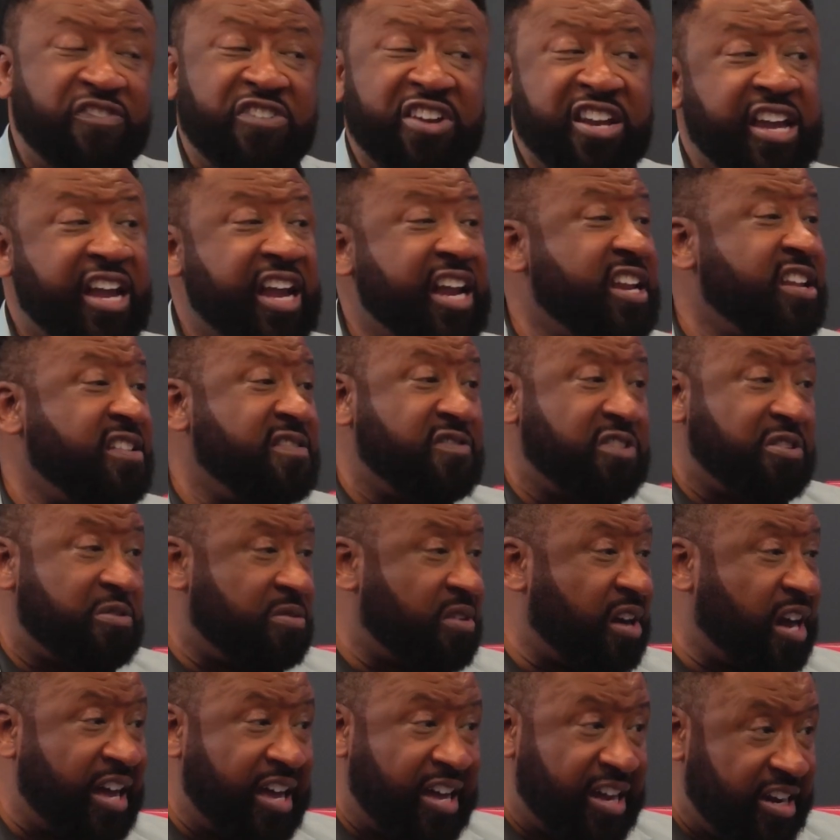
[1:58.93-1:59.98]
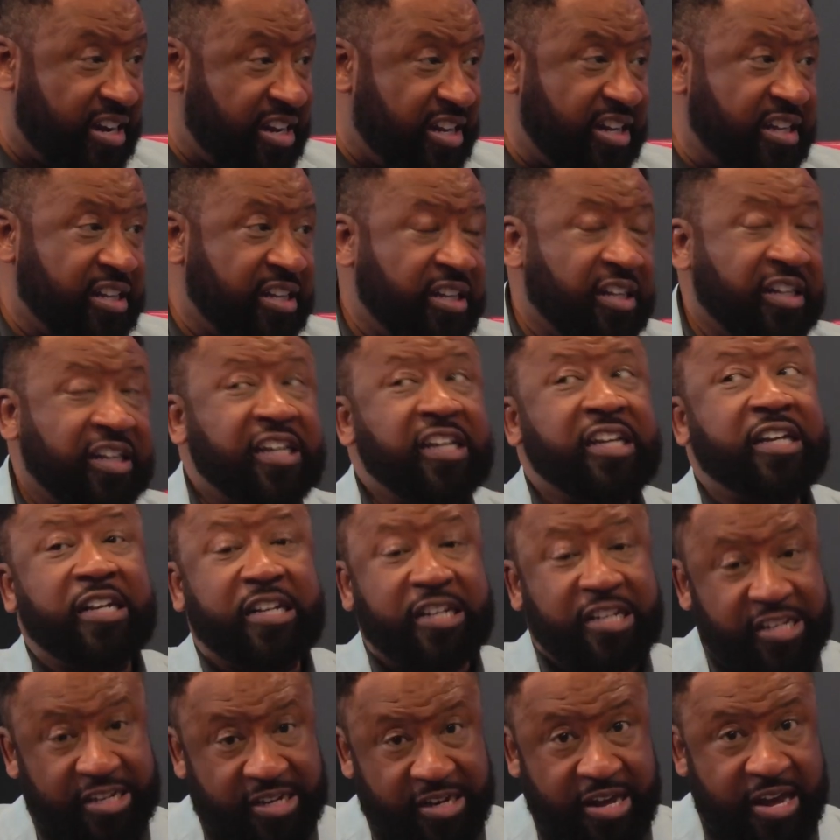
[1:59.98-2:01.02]
it ain't in Variety, it
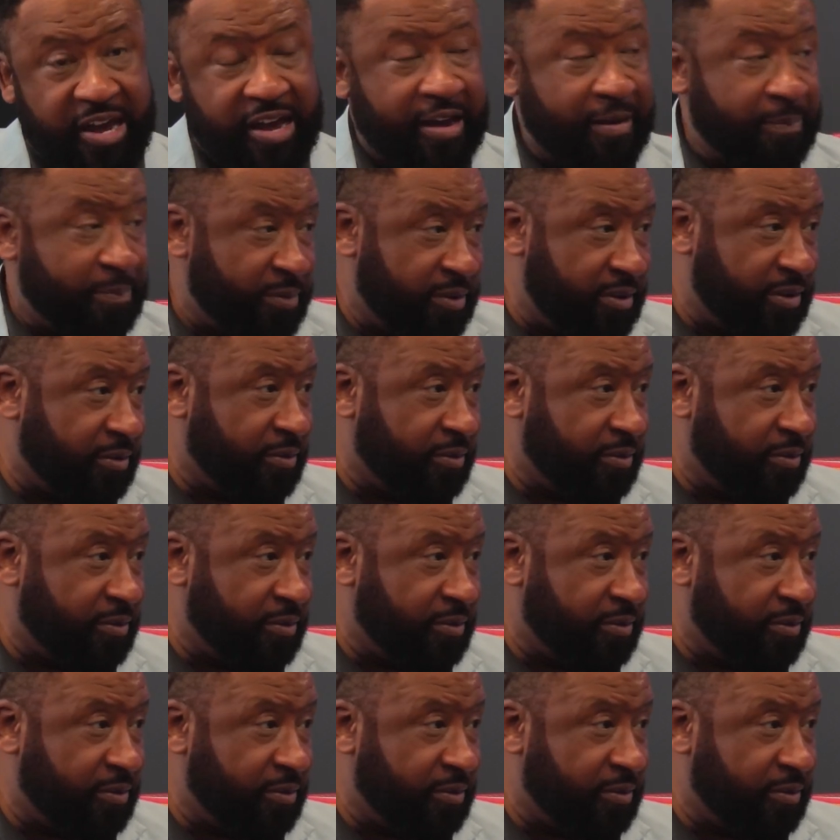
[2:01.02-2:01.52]
didn't happen,